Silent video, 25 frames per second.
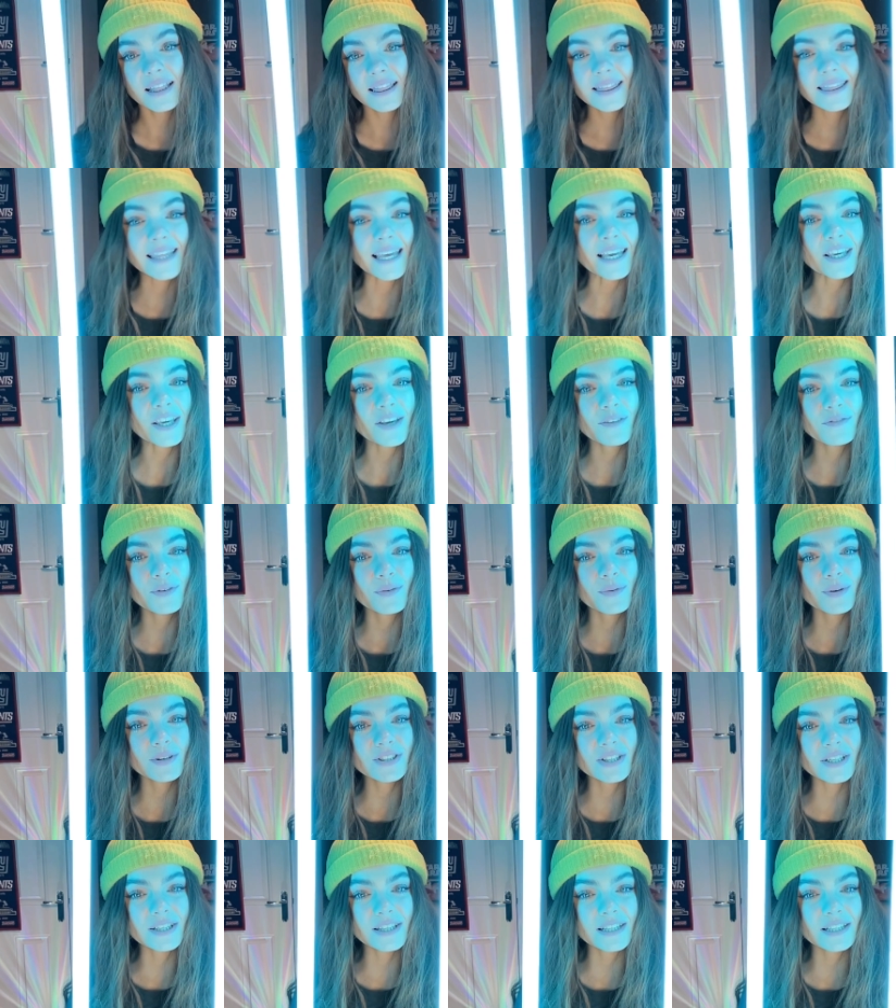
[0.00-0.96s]
Thank you for
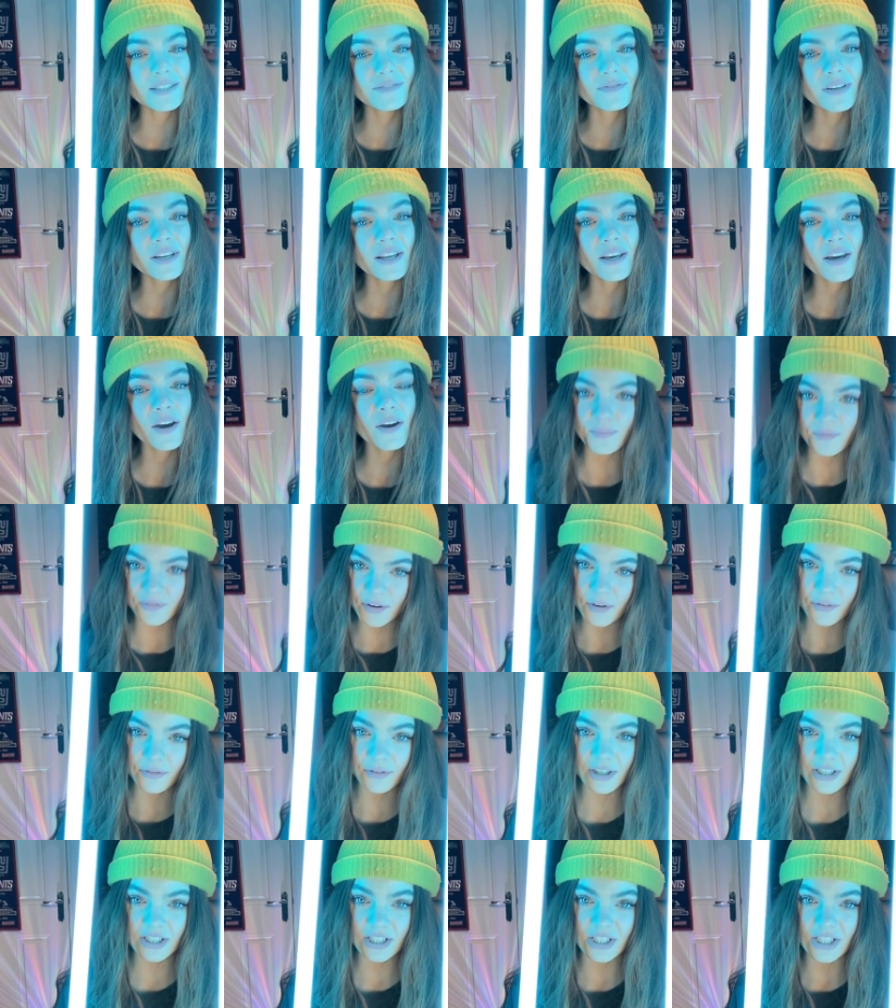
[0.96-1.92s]
watching this video. Feel
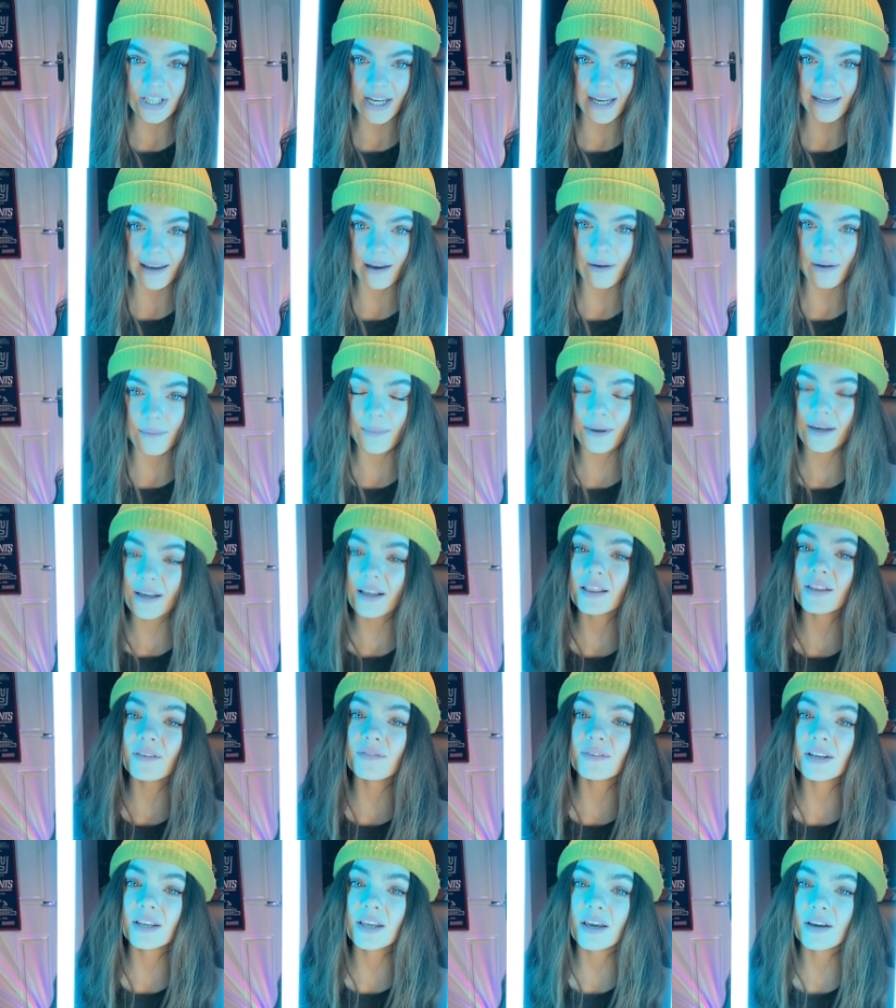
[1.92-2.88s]
free to check out my other
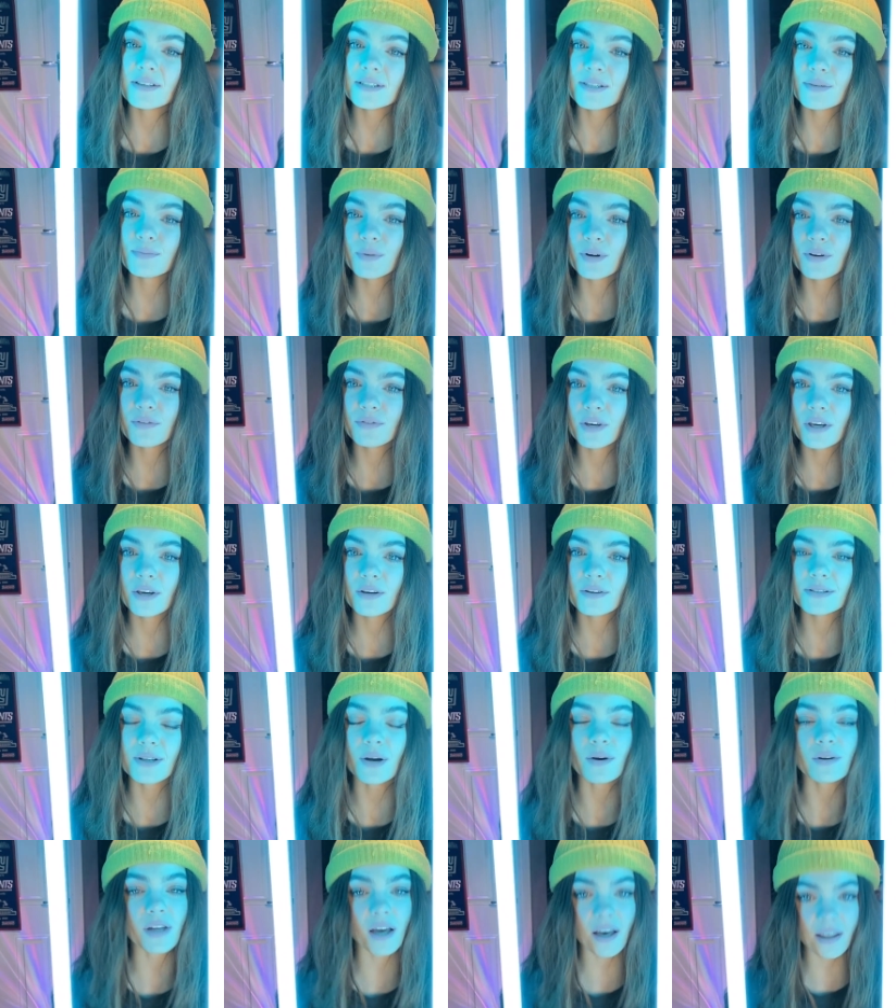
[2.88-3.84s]
videos and reviews
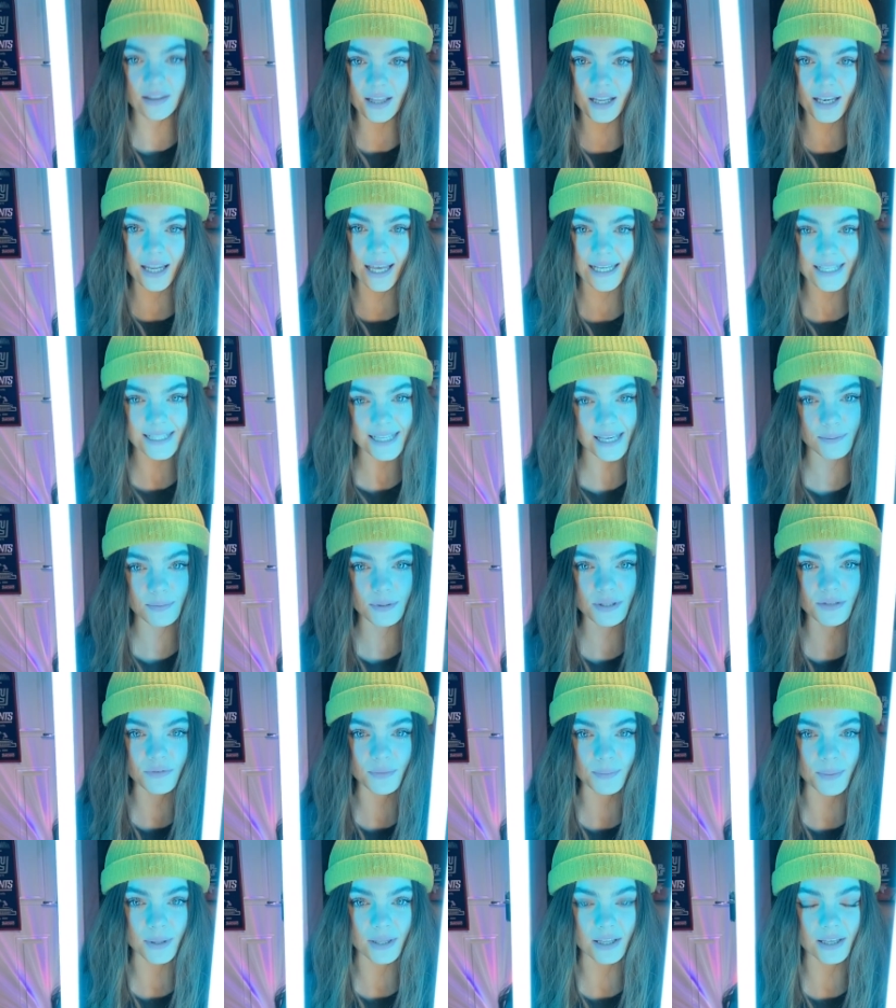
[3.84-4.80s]
on other lightsabers
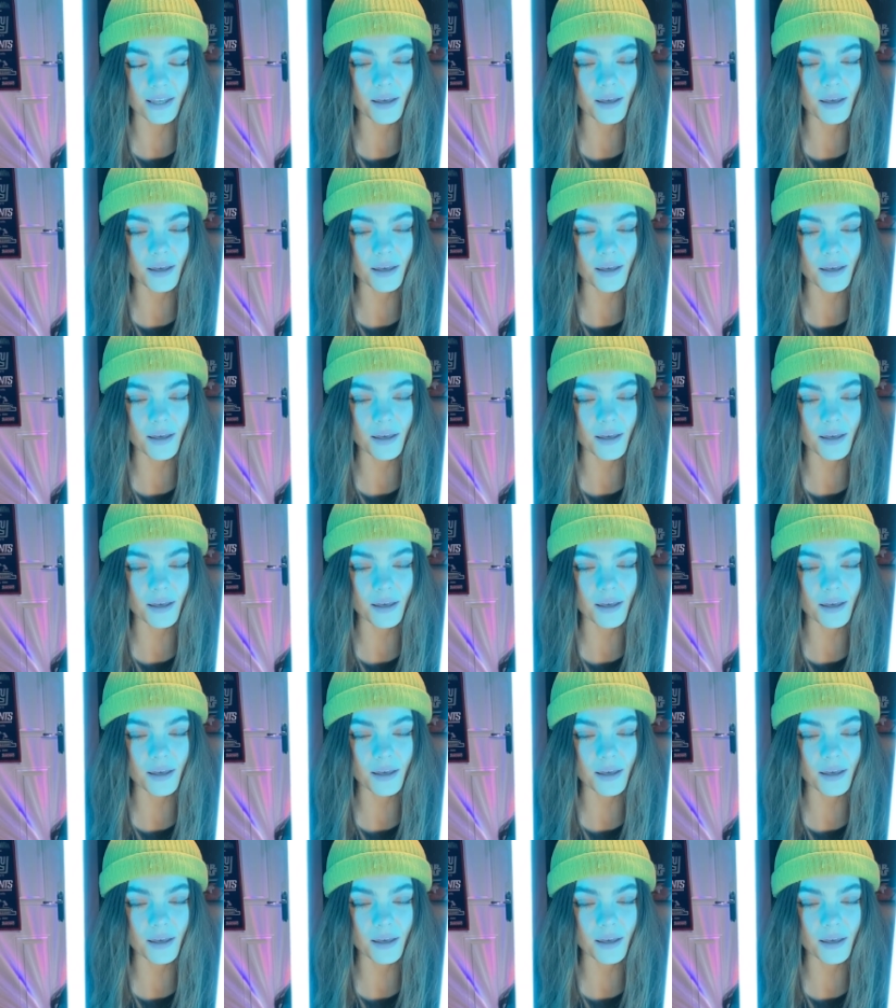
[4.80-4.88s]
from other